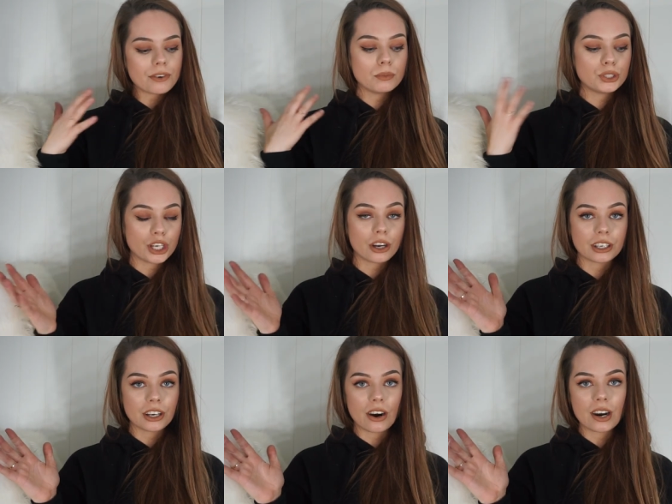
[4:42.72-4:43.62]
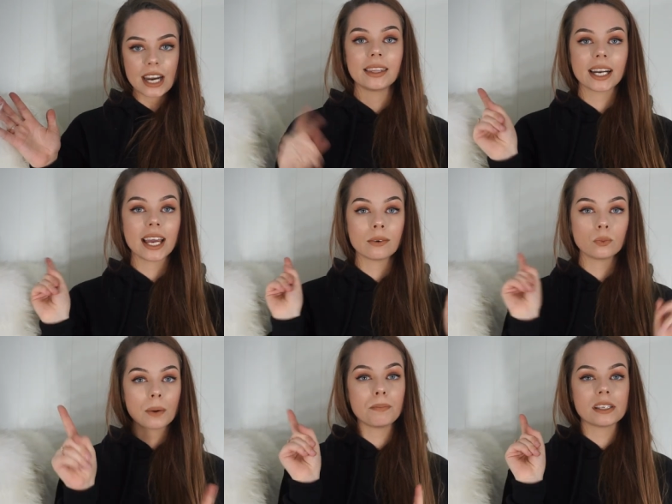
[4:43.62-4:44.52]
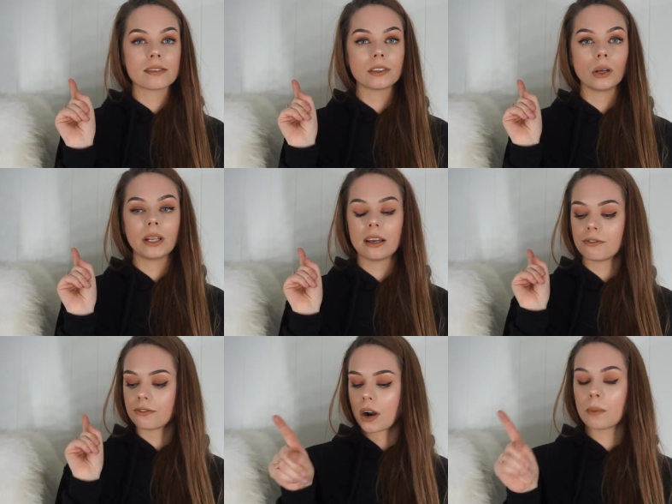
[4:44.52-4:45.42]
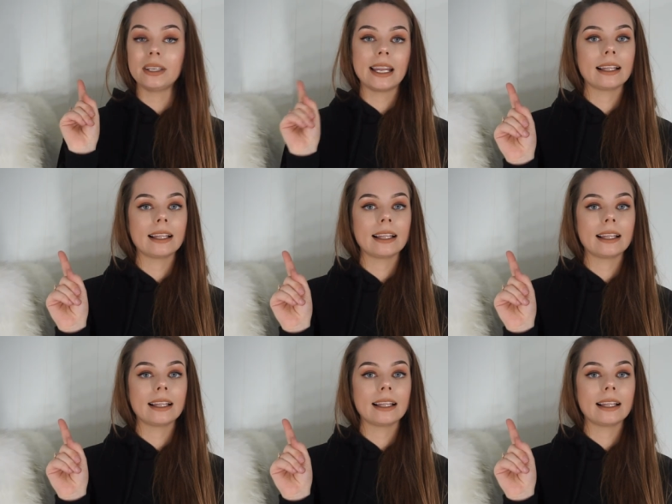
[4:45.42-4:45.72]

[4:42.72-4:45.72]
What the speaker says: from Junkyard. And then I have one piece of clothing from